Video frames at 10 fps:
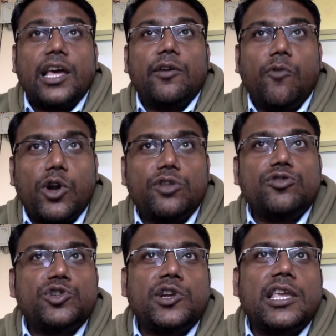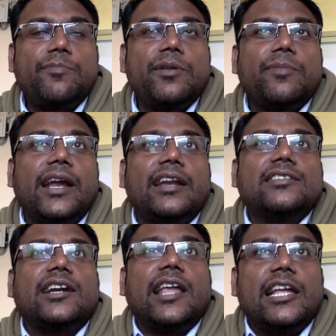What you should keep in mind is
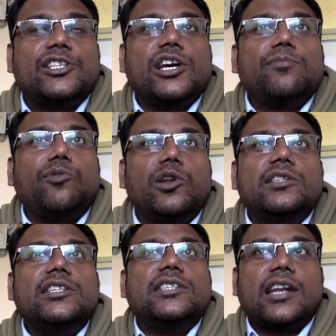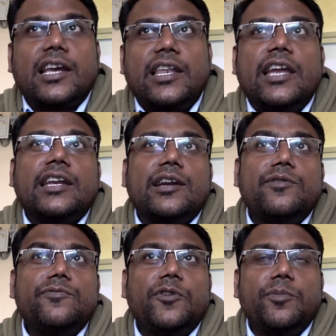that HR policies are
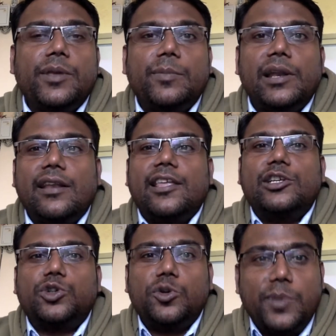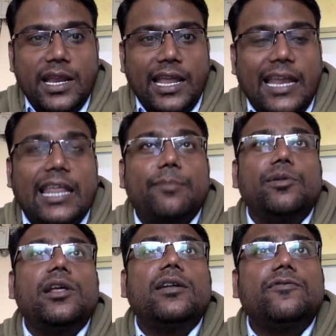created for people and they should be an
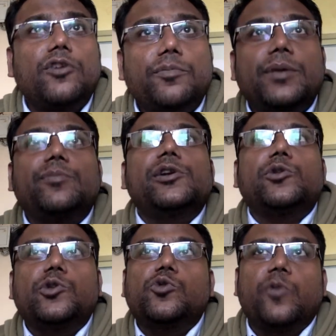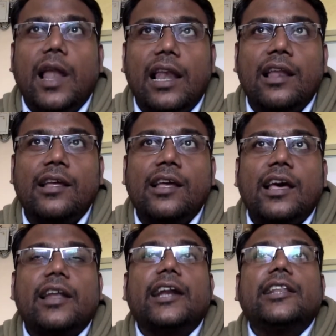enabler for people to do well,
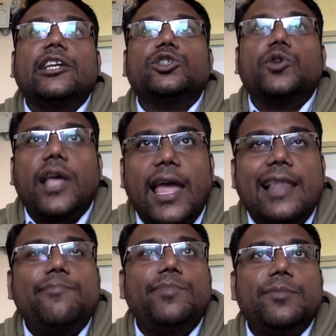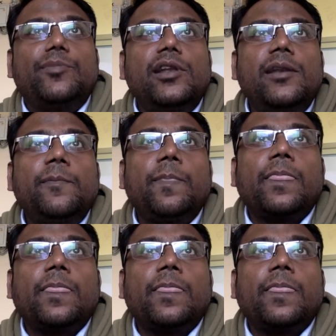right? They should help people